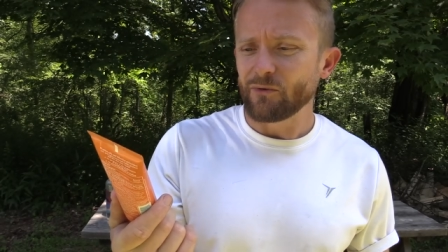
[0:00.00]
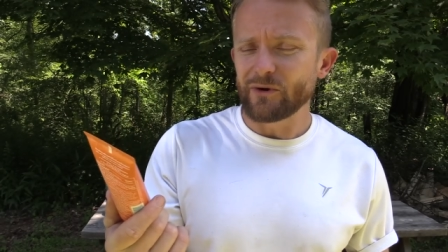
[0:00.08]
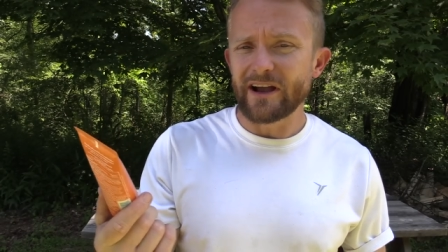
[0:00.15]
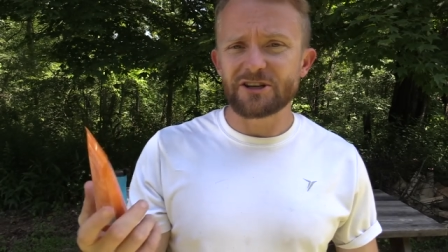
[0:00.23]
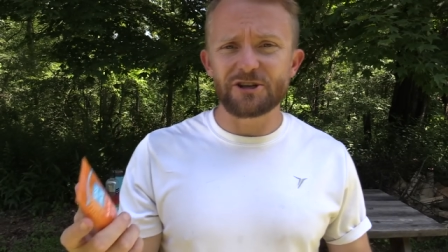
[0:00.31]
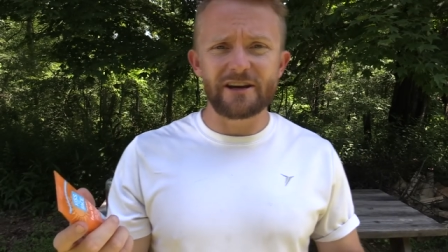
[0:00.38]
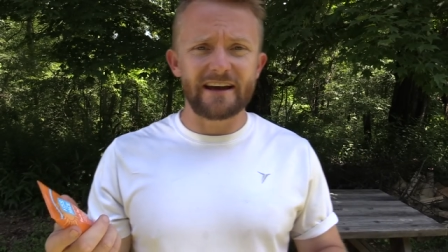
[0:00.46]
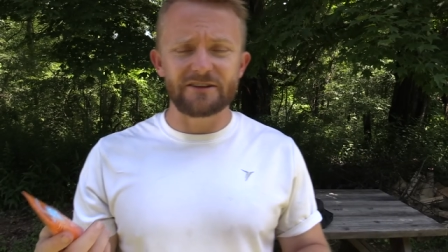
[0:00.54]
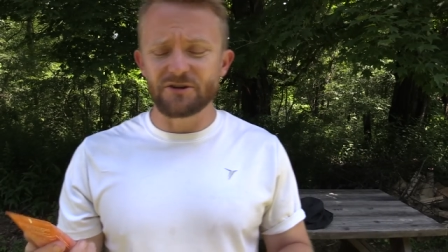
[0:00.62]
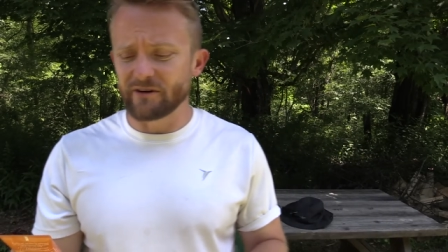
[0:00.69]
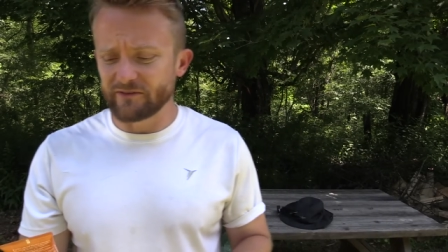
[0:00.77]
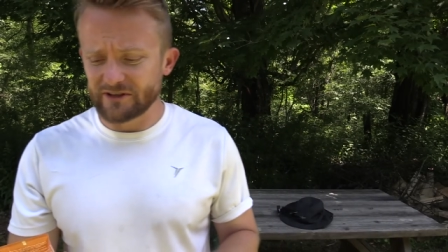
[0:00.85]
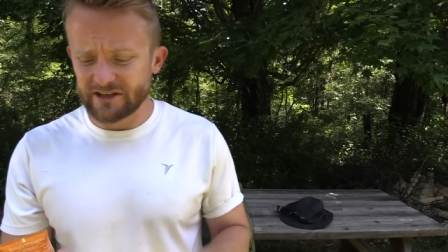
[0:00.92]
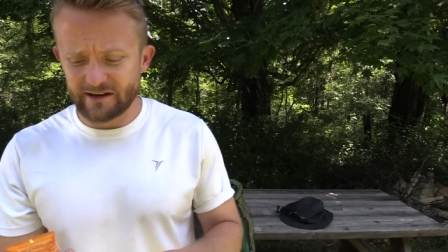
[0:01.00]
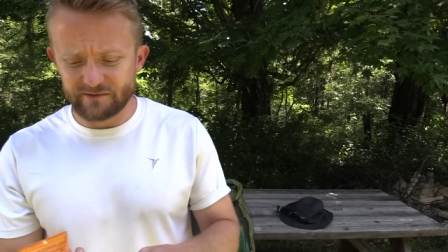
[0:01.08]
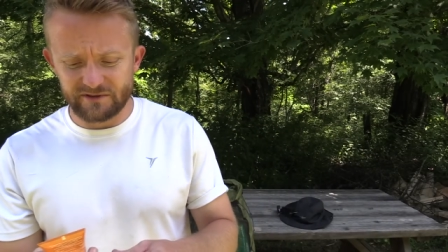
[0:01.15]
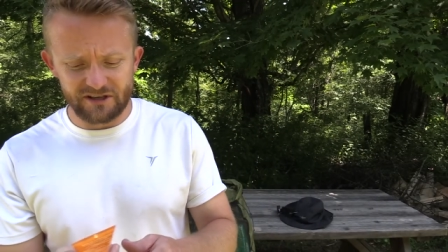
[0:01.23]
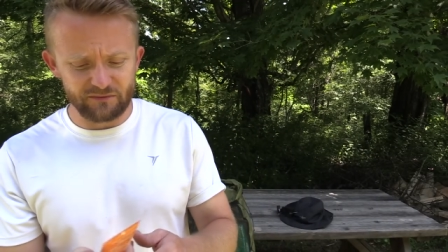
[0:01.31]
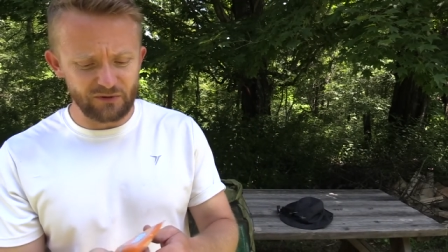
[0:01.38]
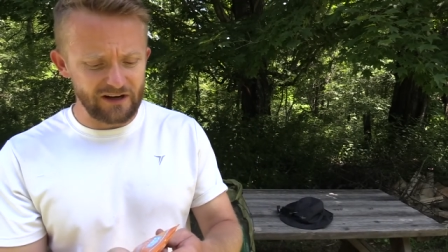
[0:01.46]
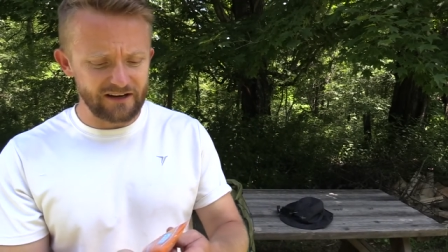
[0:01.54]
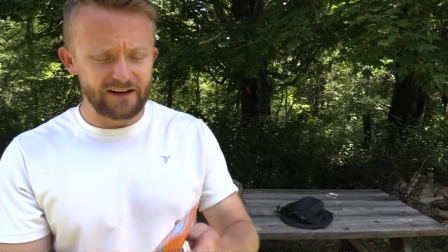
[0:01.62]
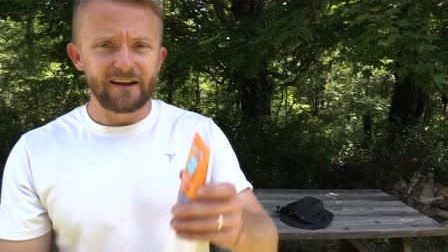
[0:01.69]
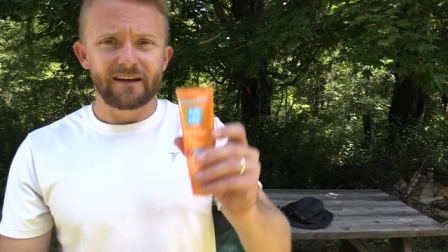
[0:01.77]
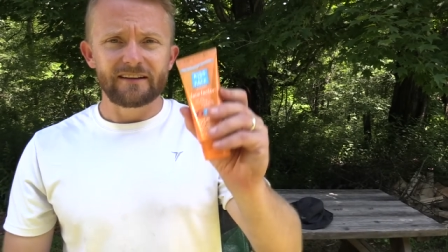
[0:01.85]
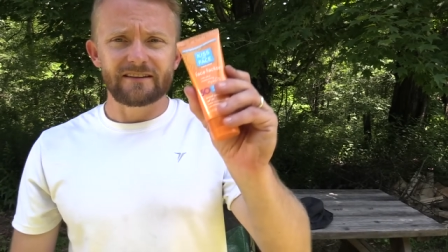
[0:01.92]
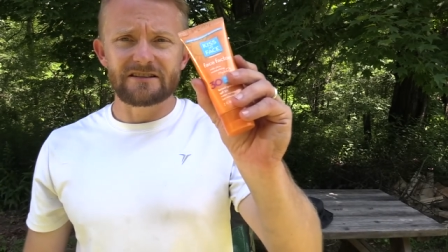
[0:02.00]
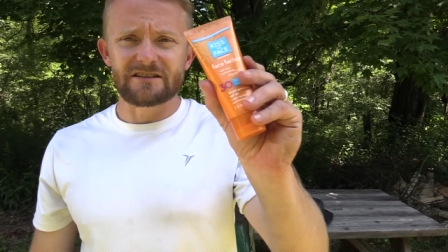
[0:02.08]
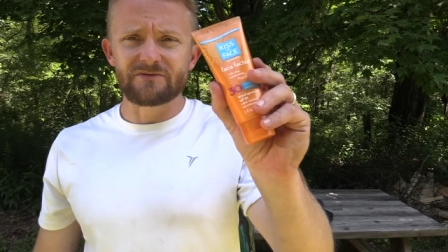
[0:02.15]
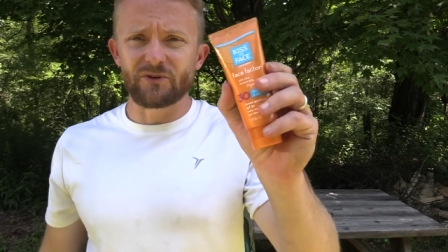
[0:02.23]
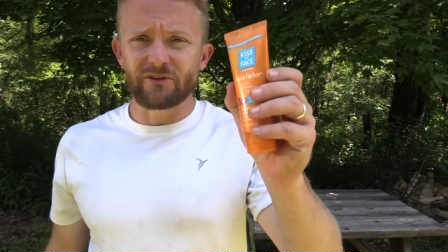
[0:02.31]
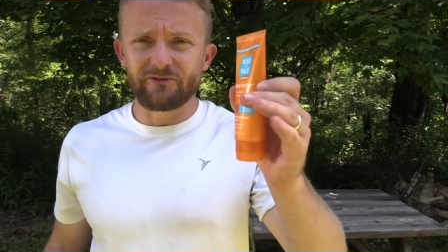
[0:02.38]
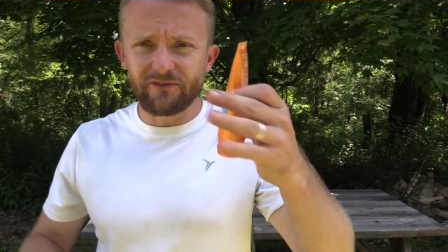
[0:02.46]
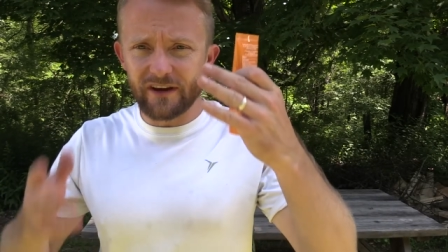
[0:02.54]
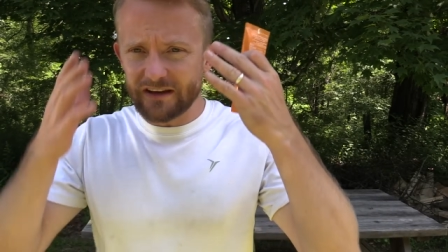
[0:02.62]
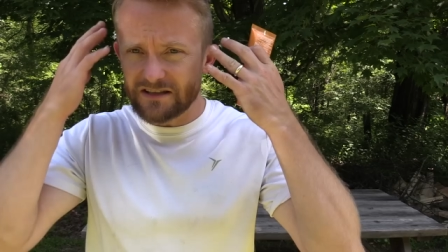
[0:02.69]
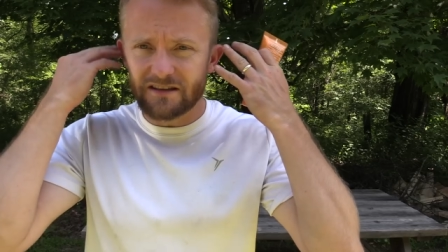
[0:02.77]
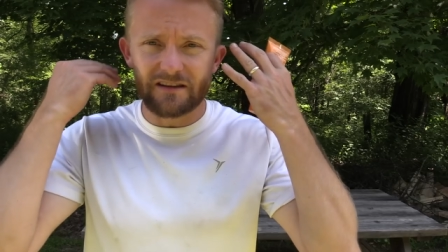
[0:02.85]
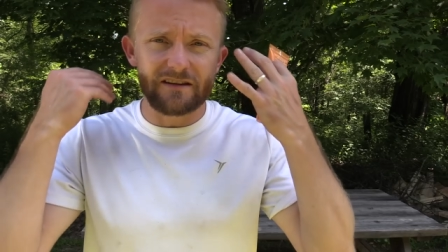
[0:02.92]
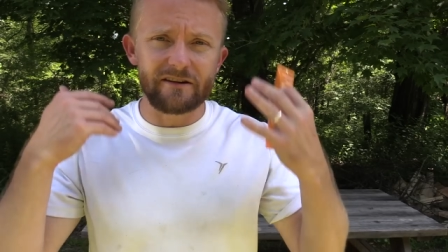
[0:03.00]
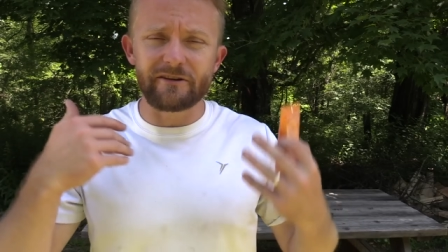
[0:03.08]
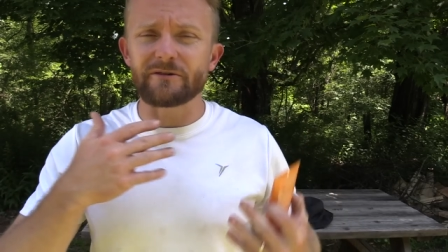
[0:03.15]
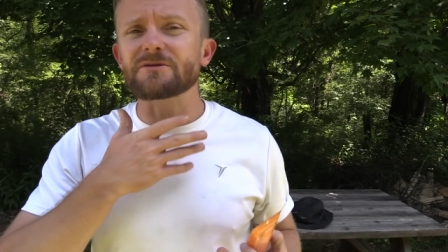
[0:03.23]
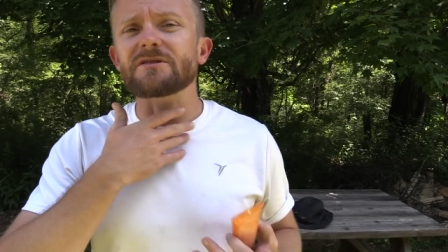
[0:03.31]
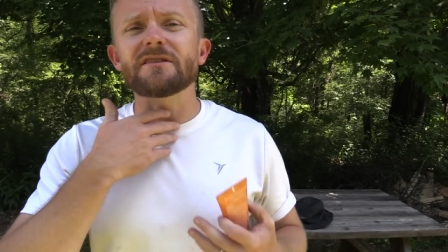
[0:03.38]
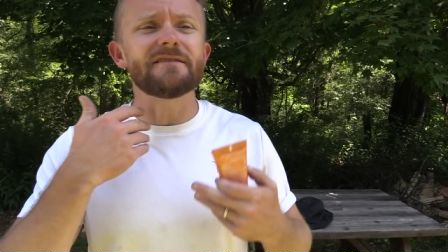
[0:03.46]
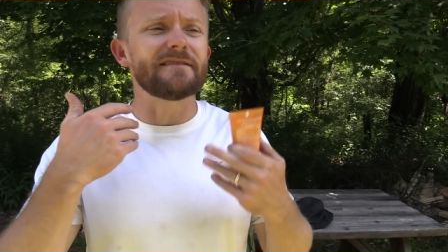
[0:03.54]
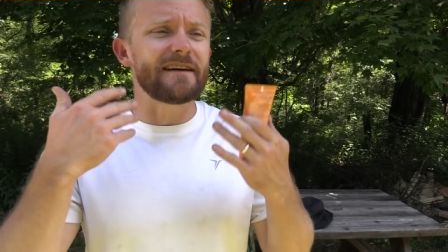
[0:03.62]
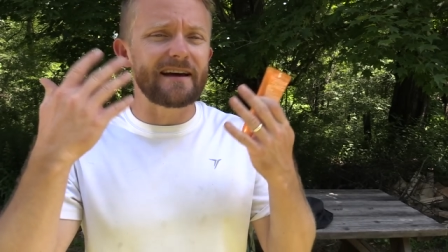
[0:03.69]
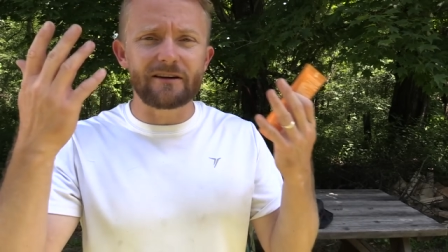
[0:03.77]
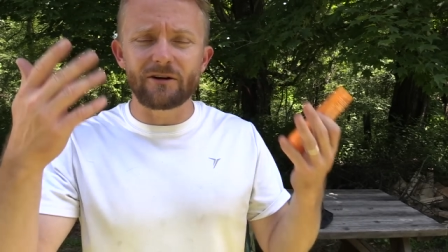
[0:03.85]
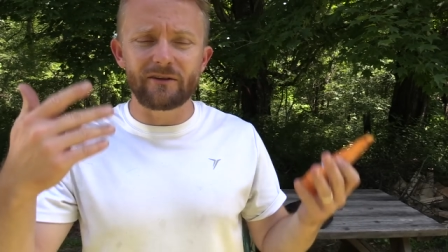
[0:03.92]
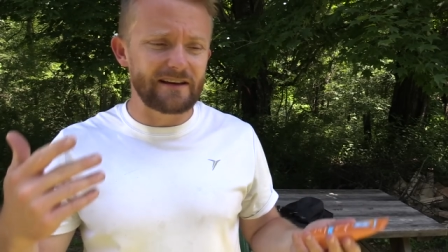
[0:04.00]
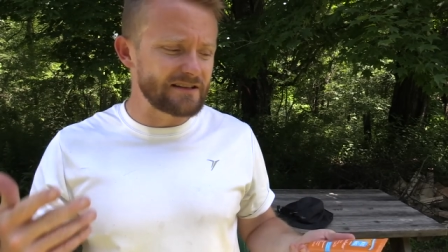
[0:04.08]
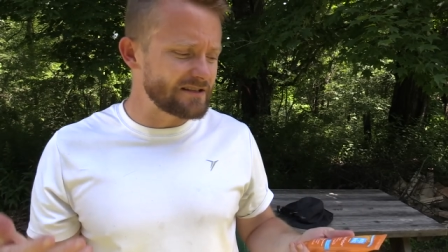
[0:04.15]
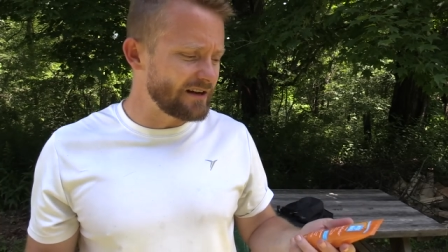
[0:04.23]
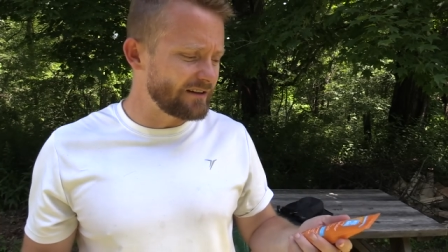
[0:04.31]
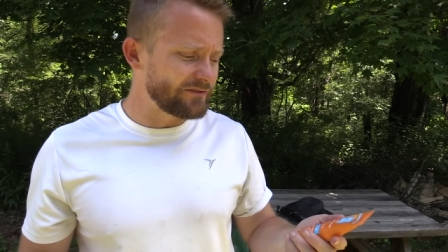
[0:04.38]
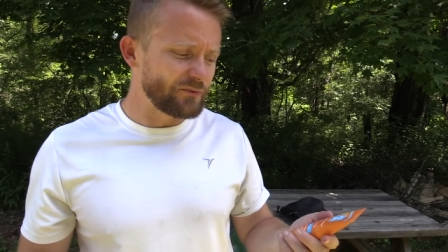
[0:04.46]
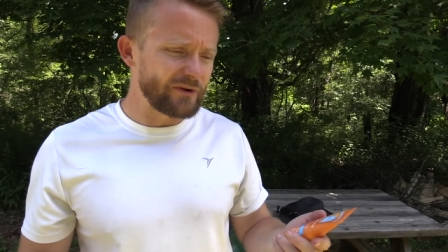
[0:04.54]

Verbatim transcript: We actually had two different types of sunblock. This is for the face, the ears, the neck, all that stuff.